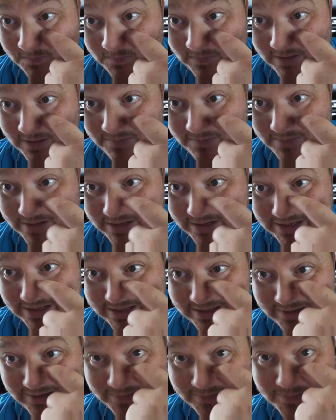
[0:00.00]
Hey,
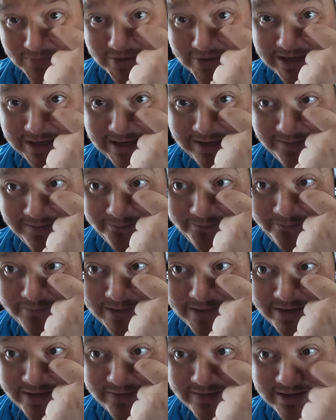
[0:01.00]
buddies. Good morning.
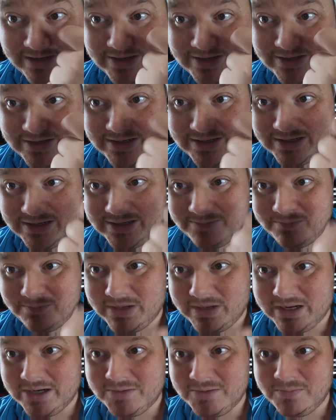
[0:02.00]
Petra is just
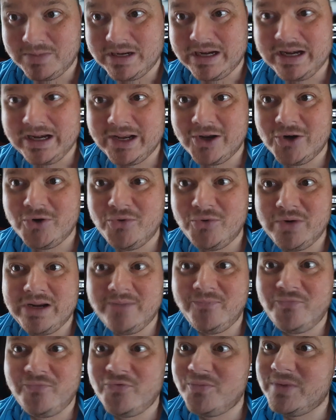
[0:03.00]
explaining her
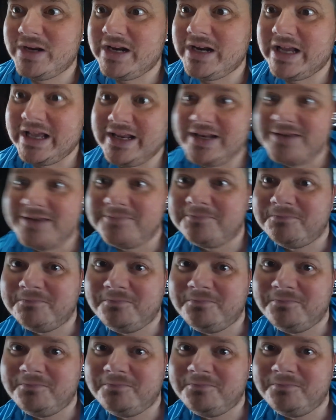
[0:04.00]
dream from the night.